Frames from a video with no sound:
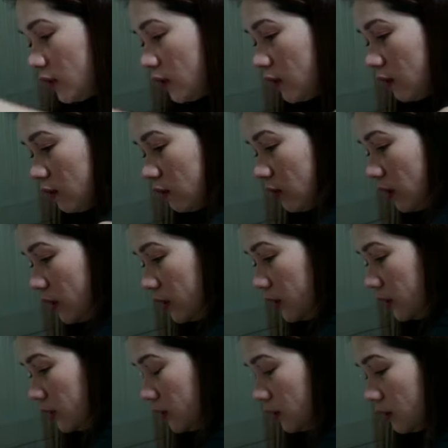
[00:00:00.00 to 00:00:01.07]
ating, ano guys.
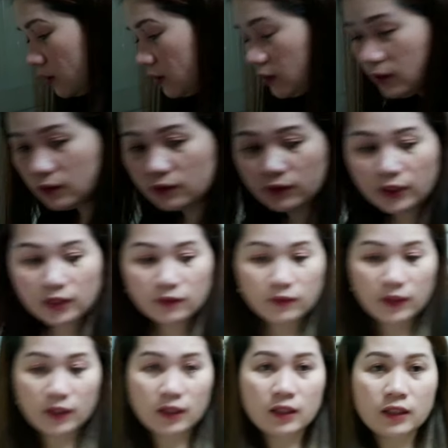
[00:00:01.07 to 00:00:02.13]
Very,
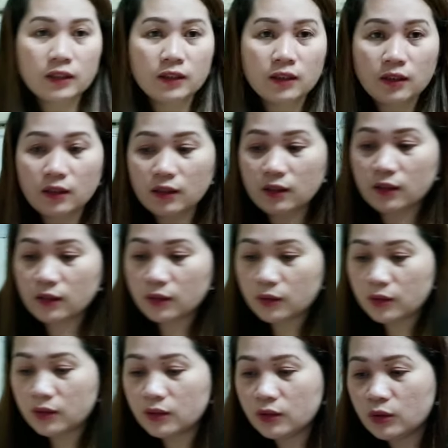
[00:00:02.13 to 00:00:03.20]
very little
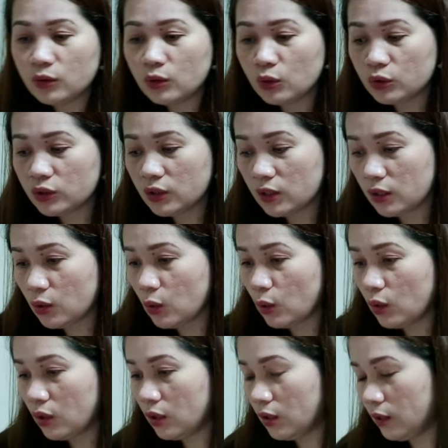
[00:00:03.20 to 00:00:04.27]
grocery
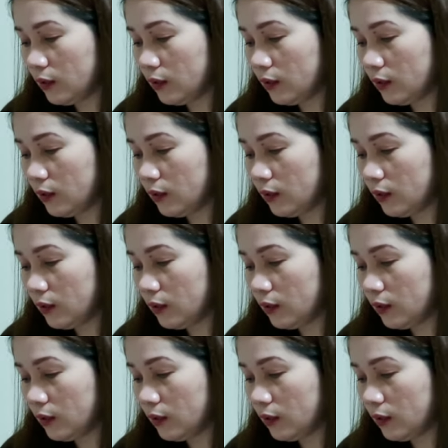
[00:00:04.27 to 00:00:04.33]
haul